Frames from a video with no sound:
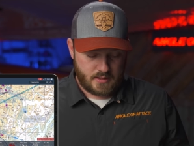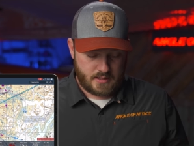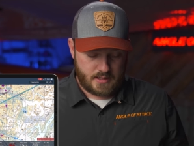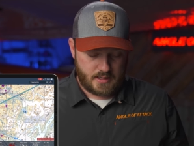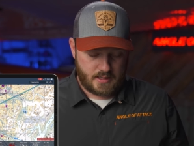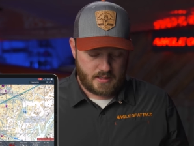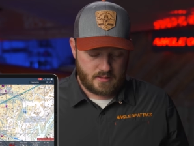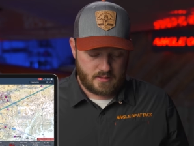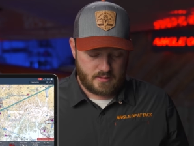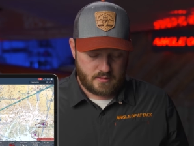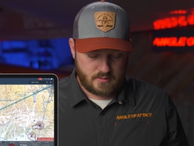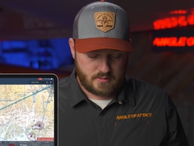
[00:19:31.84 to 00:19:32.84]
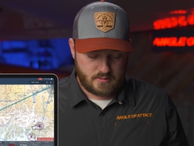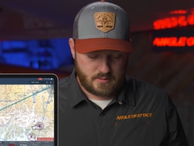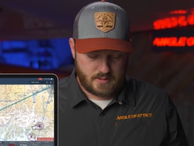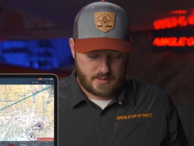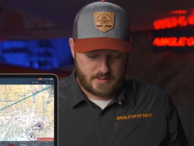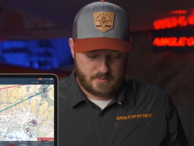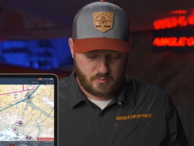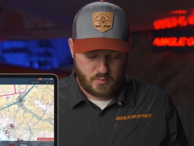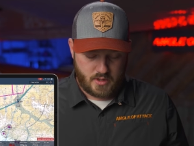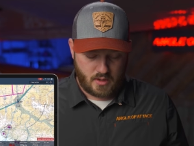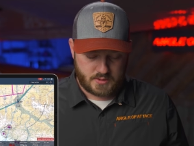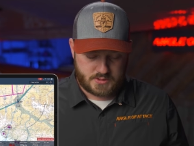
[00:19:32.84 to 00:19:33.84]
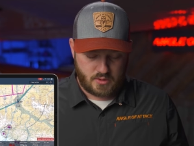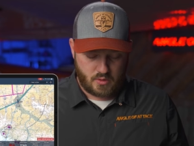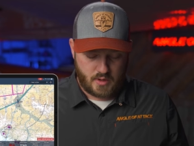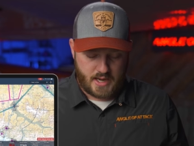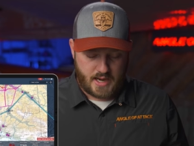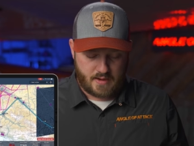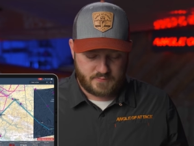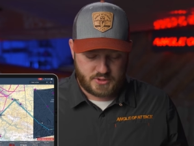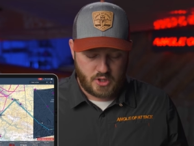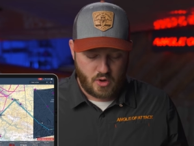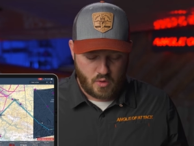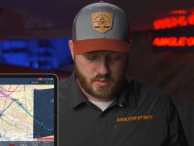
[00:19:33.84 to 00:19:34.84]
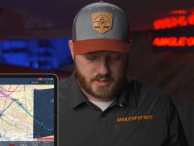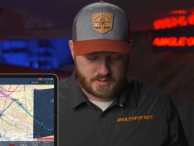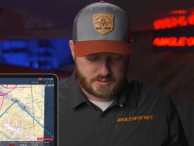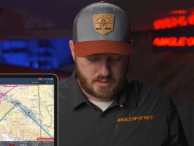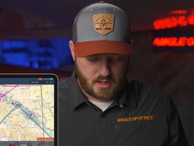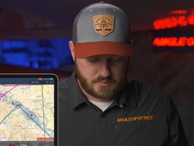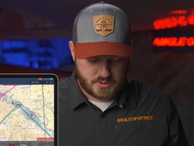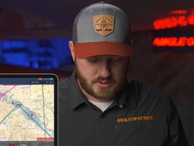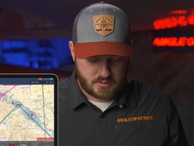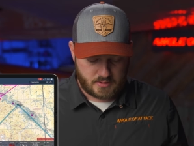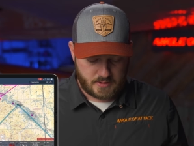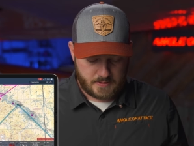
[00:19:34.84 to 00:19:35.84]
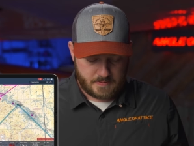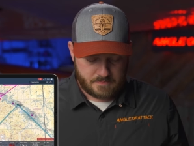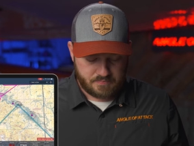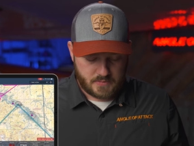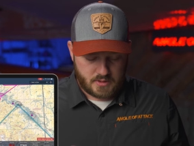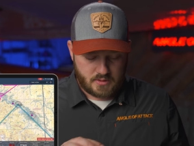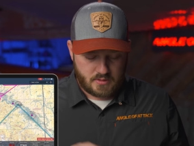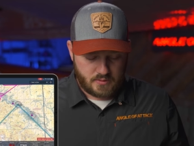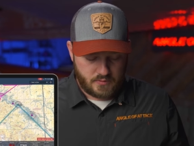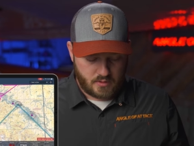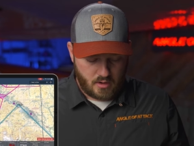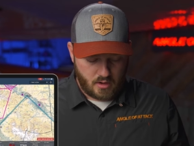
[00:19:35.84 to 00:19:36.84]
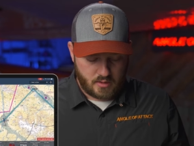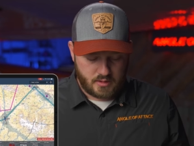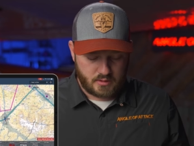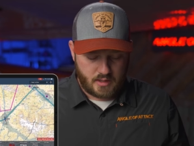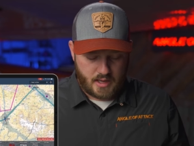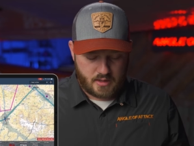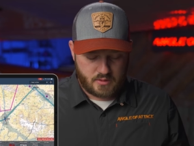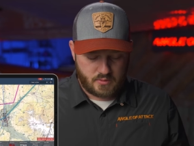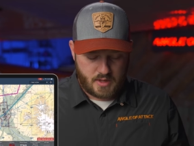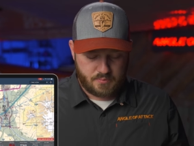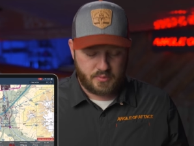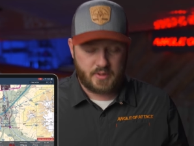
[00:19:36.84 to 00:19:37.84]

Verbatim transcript: And uh, we also have Tok as an option. There aren't a lot of great